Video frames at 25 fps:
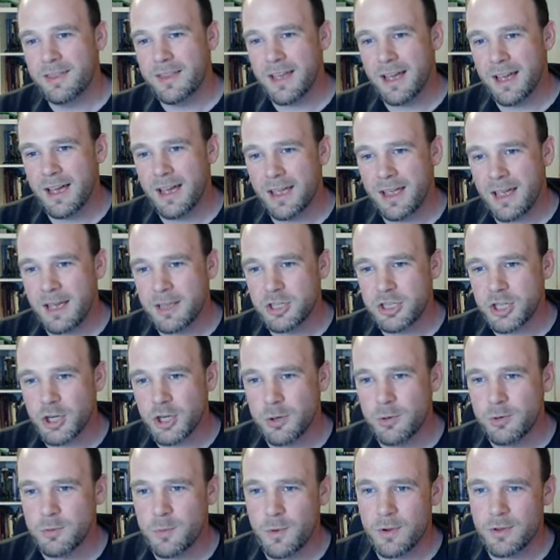I, I
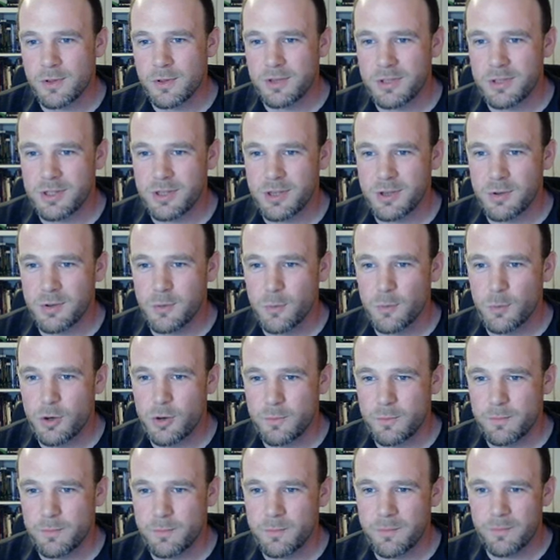chose ones that would
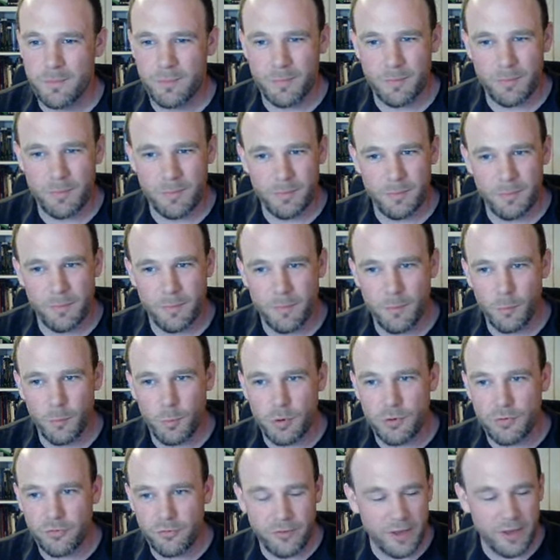
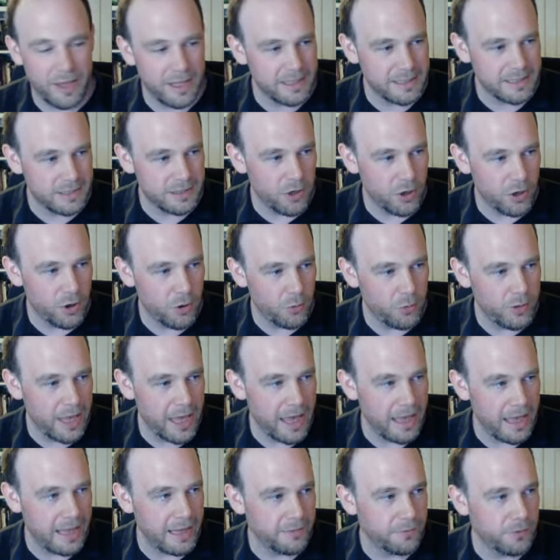would fit
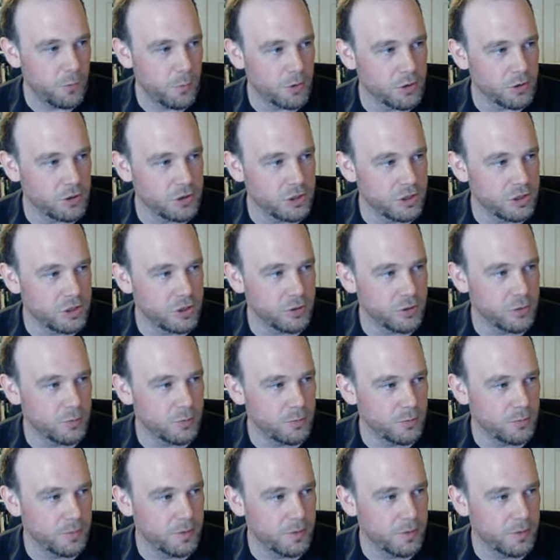okay if you wanted to.